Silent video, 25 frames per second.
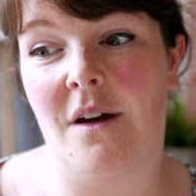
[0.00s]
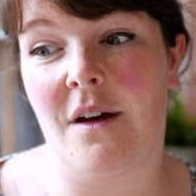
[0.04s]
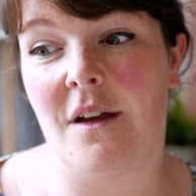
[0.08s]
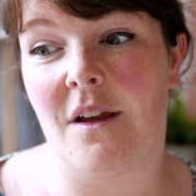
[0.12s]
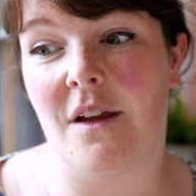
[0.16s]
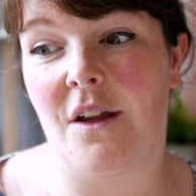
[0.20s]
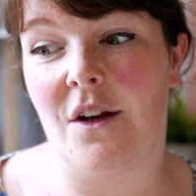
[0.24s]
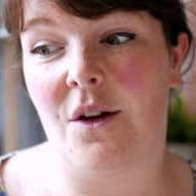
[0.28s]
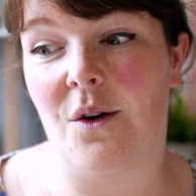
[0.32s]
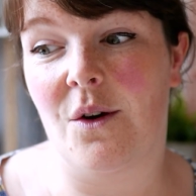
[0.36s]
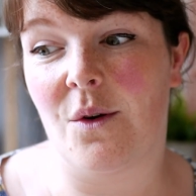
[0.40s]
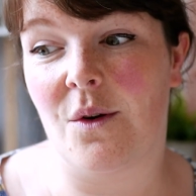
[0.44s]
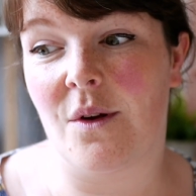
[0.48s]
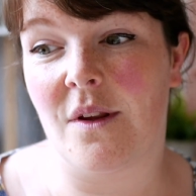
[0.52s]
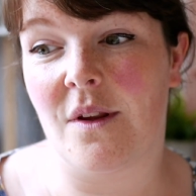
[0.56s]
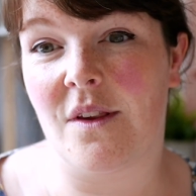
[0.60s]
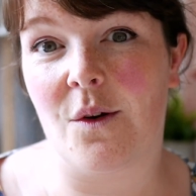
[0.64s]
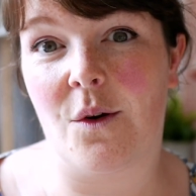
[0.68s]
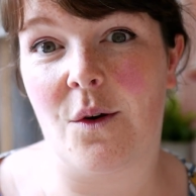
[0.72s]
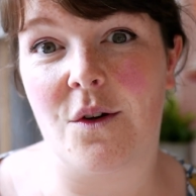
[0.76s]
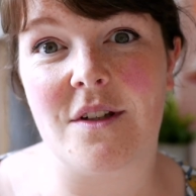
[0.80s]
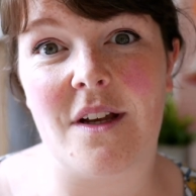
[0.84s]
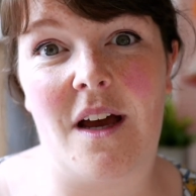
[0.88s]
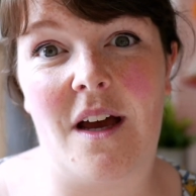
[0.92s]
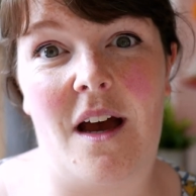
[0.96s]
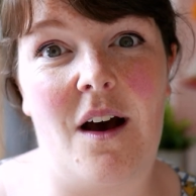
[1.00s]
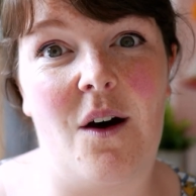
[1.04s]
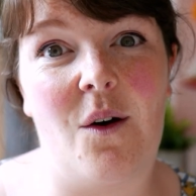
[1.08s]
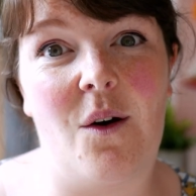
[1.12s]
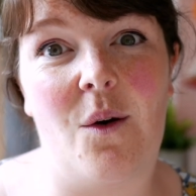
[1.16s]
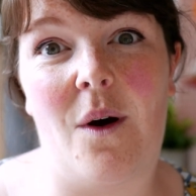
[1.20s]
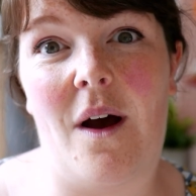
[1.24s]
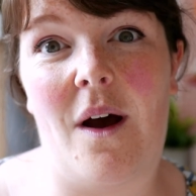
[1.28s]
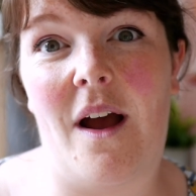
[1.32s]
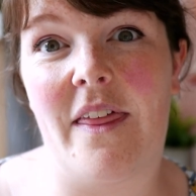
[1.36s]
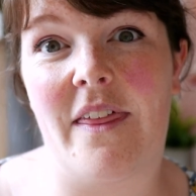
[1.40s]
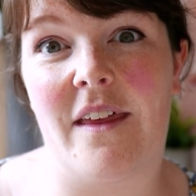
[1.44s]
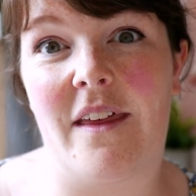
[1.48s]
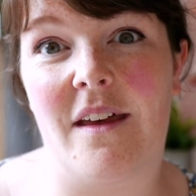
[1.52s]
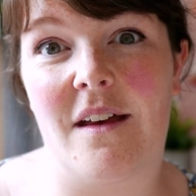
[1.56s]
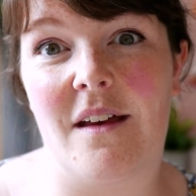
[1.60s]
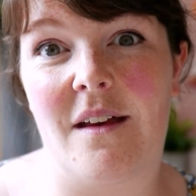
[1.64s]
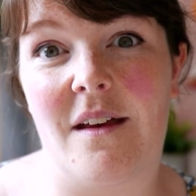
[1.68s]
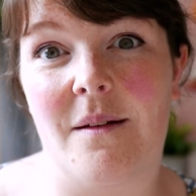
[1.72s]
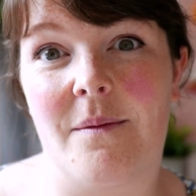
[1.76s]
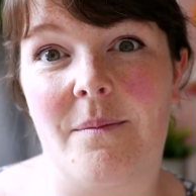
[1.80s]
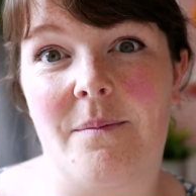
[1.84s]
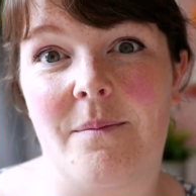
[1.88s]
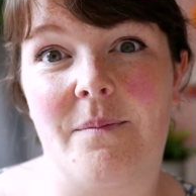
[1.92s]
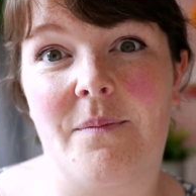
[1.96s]
you know, sort it out.
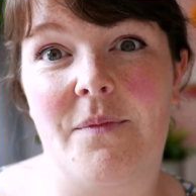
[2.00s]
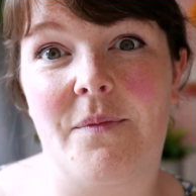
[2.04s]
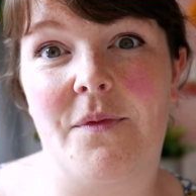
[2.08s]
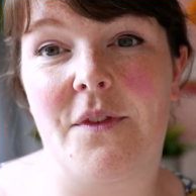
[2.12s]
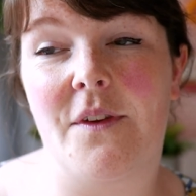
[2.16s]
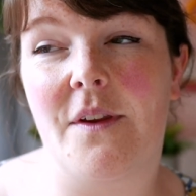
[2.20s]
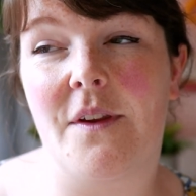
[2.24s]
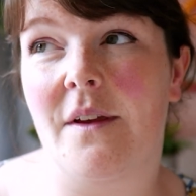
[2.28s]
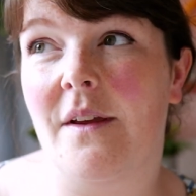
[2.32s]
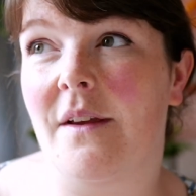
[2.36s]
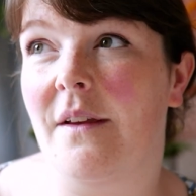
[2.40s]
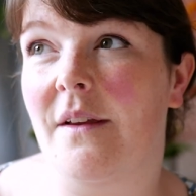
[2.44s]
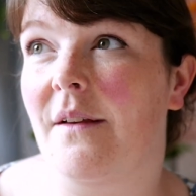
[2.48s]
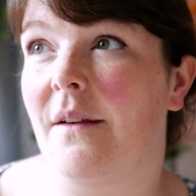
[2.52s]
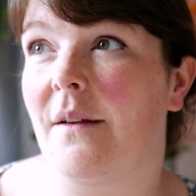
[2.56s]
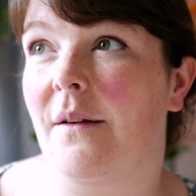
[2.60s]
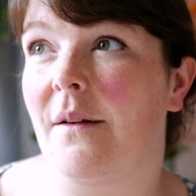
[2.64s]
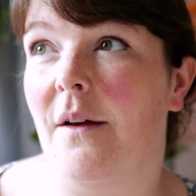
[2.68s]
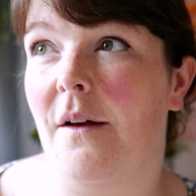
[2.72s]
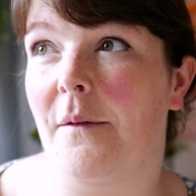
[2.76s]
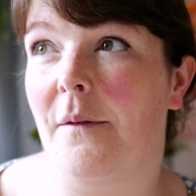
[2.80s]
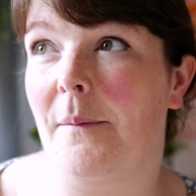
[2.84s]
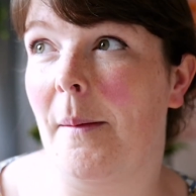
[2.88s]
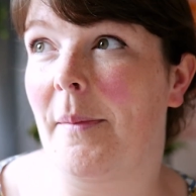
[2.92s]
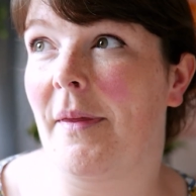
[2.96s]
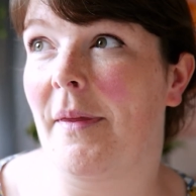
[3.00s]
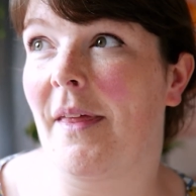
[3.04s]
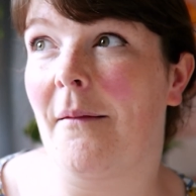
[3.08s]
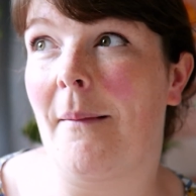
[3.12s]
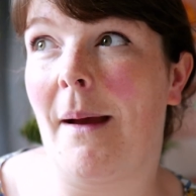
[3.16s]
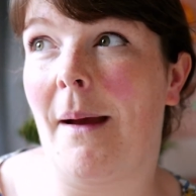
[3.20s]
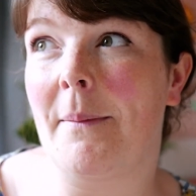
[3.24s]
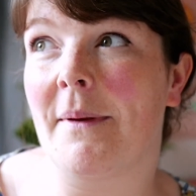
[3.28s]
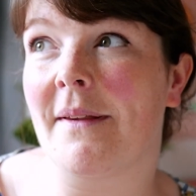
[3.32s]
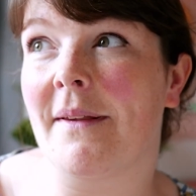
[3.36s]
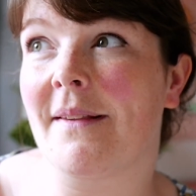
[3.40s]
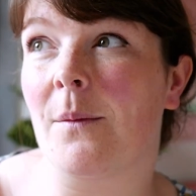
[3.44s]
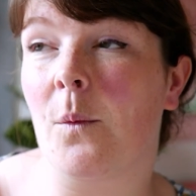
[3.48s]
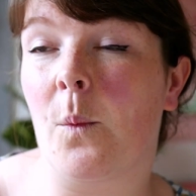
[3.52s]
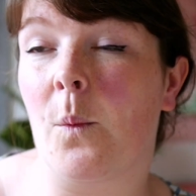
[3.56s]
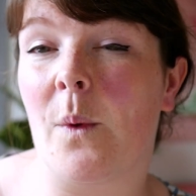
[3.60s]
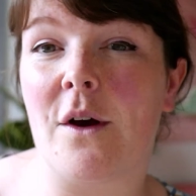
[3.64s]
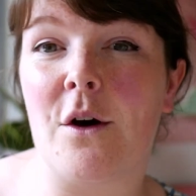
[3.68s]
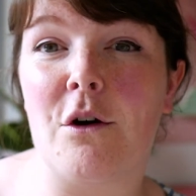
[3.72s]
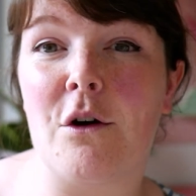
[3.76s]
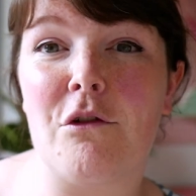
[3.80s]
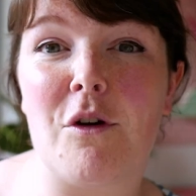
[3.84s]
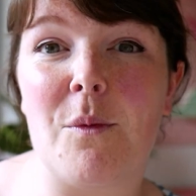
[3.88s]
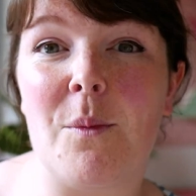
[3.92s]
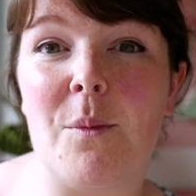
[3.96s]
Either maybe there might be some
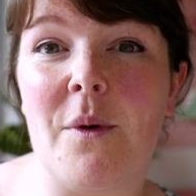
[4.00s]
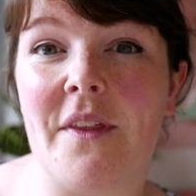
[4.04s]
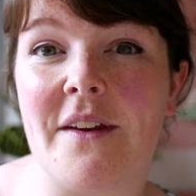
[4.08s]
wiggle room with the